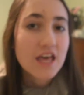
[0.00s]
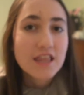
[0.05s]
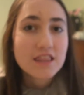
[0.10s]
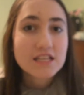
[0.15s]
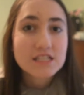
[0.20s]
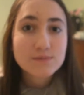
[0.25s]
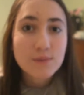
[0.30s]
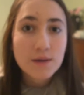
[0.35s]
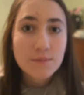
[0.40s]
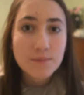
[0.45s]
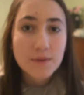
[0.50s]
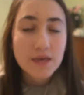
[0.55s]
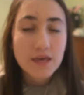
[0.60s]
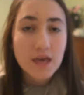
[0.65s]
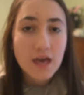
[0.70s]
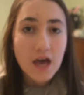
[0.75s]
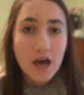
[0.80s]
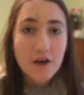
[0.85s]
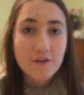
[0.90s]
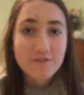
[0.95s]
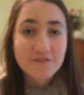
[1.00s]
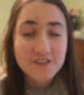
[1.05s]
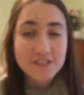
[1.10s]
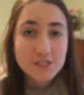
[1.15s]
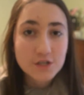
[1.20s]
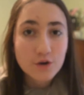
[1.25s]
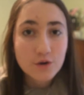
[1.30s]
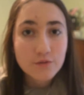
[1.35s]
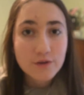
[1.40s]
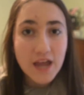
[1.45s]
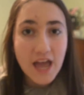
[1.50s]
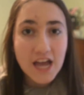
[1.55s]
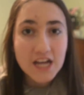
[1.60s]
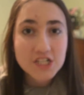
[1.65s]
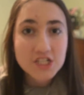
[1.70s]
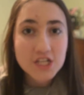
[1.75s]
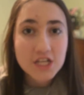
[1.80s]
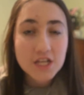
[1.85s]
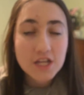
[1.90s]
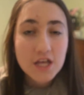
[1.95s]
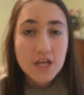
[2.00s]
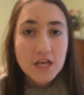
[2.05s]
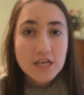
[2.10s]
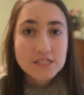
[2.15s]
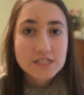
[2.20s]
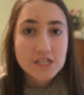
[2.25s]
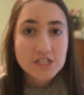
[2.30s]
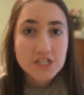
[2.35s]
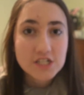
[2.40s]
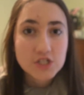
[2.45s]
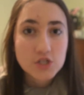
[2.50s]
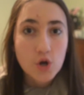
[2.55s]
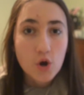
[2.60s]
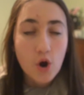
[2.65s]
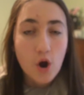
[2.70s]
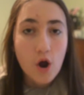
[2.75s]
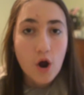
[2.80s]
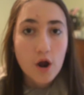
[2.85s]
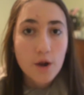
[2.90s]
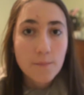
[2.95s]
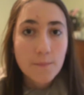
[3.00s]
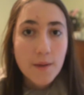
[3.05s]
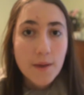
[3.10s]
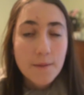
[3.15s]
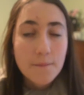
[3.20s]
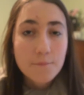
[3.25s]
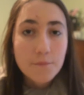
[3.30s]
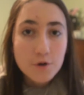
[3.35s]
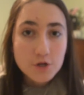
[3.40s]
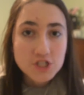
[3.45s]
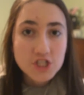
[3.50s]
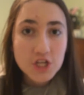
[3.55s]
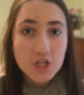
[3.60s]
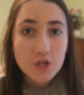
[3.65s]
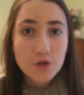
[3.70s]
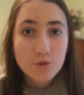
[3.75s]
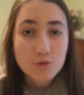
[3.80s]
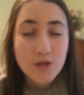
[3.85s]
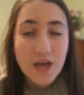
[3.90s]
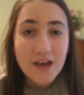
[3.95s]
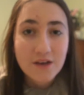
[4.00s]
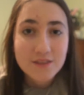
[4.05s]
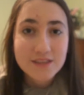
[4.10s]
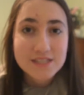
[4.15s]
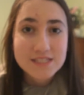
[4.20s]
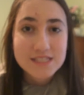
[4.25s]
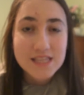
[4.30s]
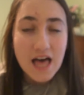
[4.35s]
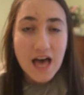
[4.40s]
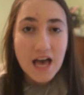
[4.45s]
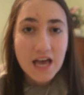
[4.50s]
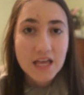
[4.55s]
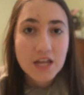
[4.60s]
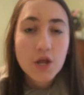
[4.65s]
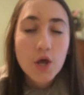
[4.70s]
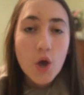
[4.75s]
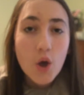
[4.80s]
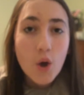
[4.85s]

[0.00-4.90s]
This might be a physical reaction, such as your arm pushing you down the slide,